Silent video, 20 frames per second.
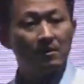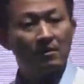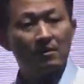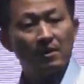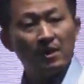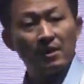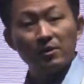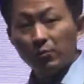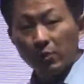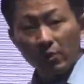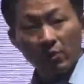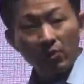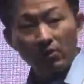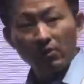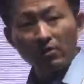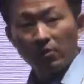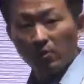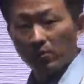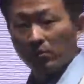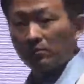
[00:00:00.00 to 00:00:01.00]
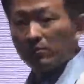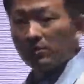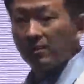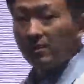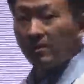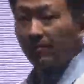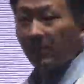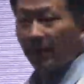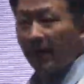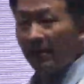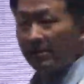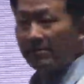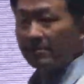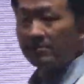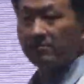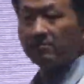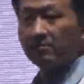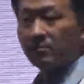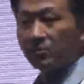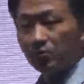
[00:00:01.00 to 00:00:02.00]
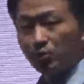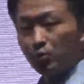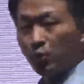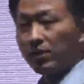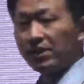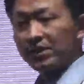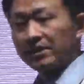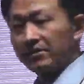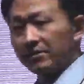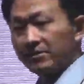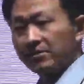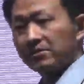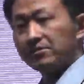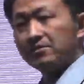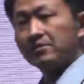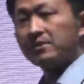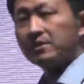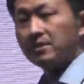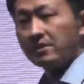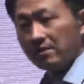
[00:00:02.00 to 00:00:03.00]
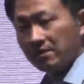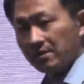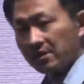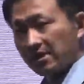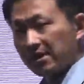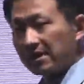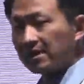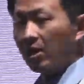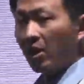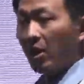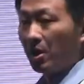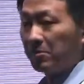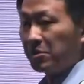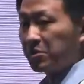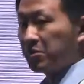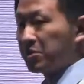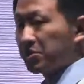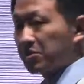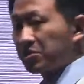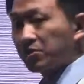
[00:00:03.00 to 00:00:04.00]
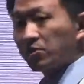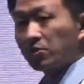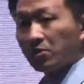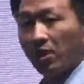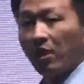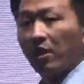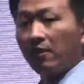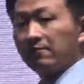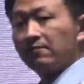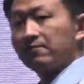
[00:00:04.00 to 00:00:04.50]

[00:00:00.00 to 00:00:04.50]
And we all know, in the past 20 years, the e-commerce just took off,